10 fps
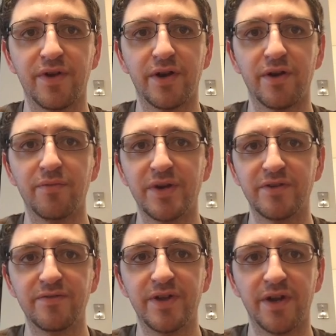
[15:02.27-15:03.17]
in your firearm,
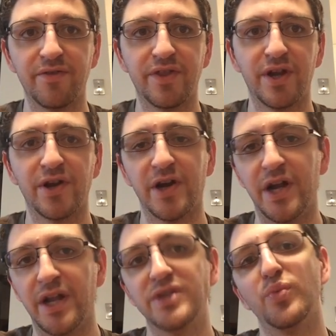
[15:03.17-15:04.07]
make sure you've done everything
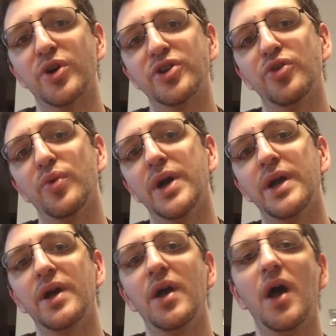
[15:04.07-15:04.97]
alright, and then work your
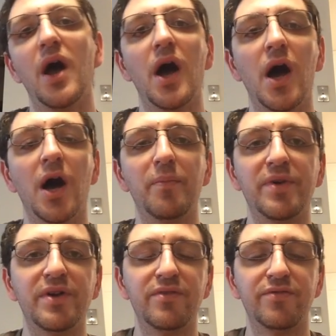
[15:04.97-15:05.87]
way
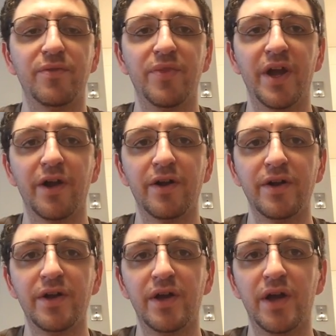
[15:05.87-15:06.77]
up from
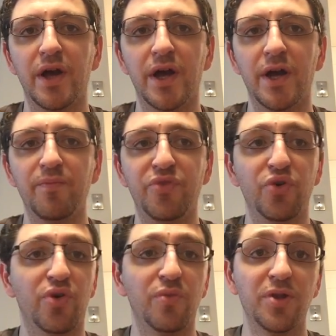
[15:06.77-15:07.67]
there.
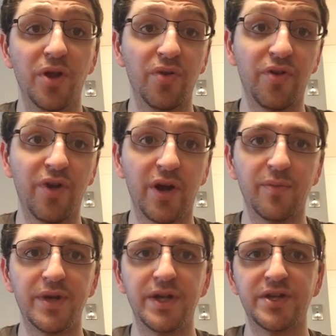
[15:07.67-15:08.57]
Don't go below their
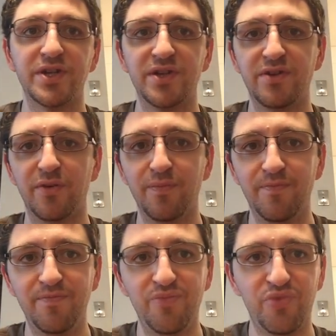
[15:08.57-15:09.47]
recommendation.
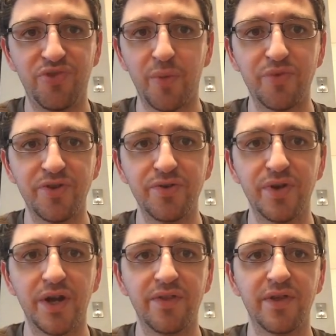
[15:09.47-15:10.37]
Don't
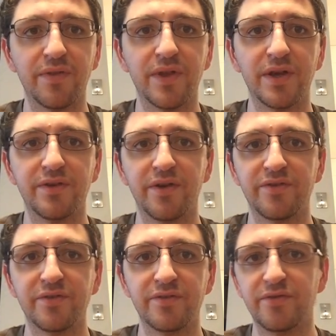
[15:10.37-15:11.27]
substitute anything that
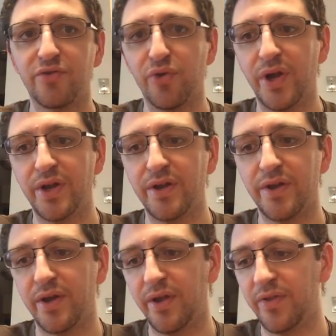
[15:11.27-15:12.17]
doesn't create
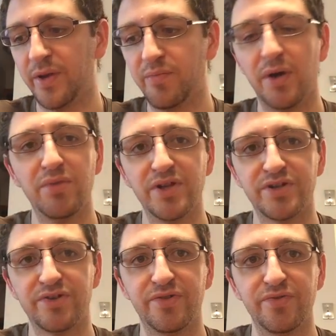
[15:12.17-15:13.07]
a then
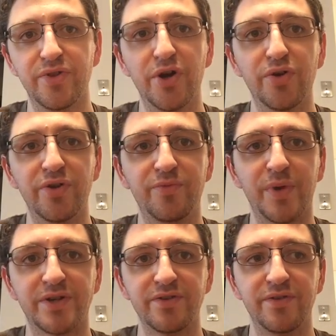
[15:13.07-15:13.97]
published load,
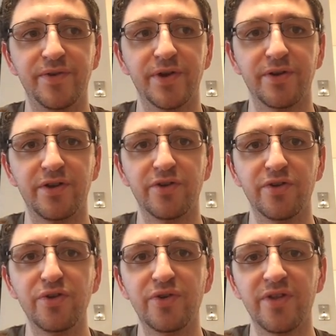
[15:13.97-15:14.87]
especially if you're
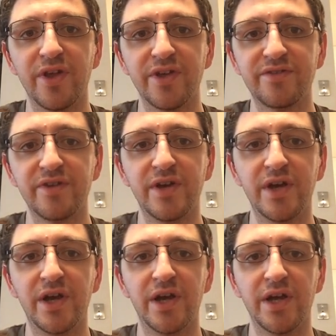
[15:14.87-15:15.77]
new to this.
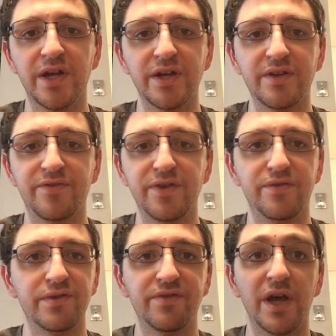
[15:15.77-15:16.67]
And
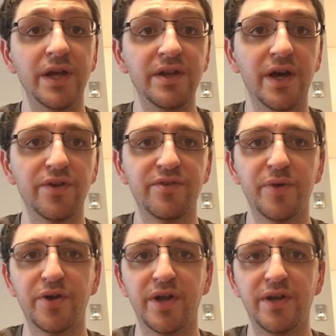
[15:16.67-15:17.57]
if you have any
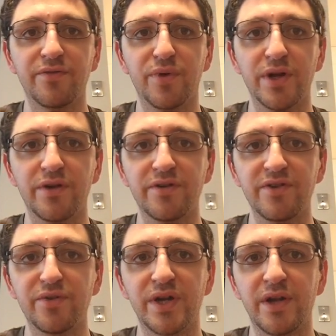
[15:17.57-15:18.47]
doubts about any of what
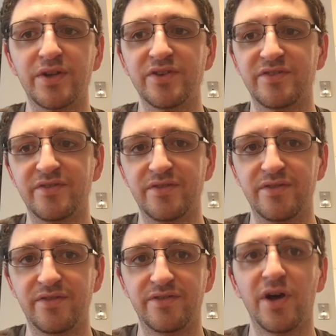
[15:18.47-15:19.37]
you're doing, just
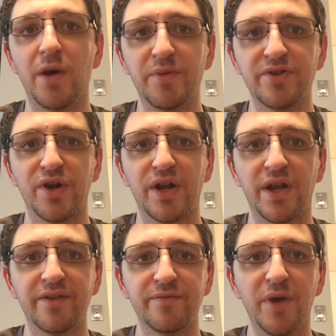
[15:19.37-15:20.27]
stop and
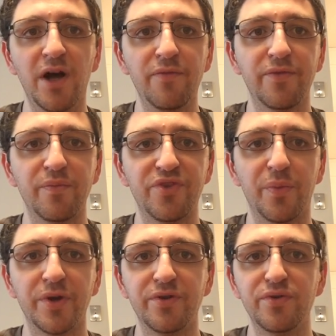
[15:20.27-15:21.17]
try to get some help from
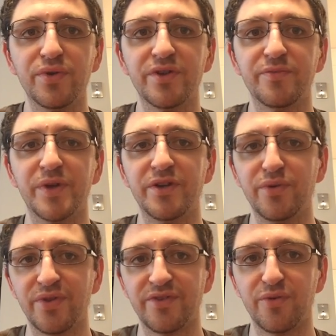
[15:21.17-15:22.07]
someone who has
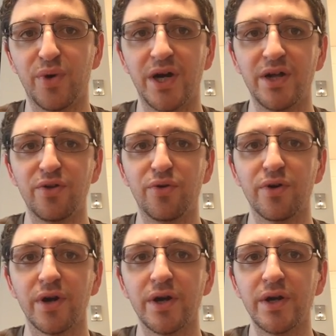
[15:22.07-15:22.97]
been doing this a while,
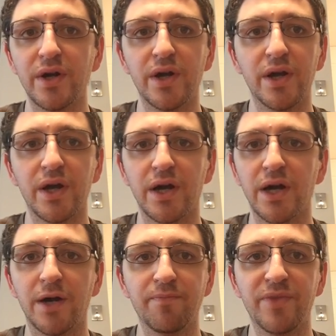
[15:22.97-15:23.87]
or
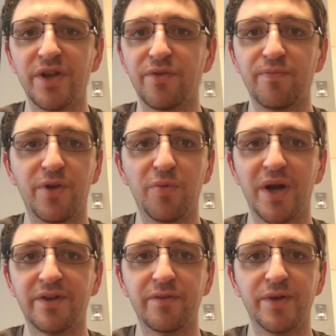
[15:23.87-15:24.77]

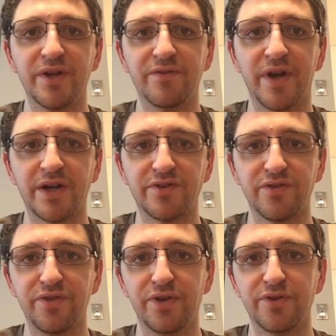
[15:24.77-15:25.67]
go back to the
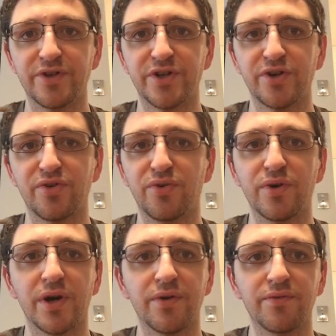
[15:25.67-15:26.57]
manufacturer's literature
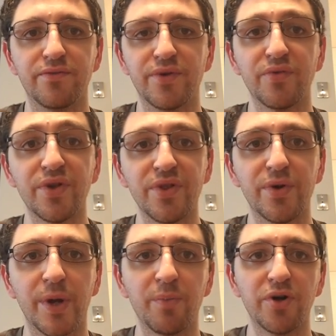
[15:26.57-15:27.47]
or a
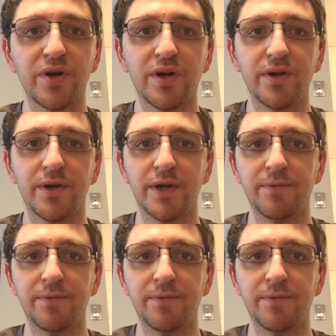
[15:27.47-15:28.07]
reloading book,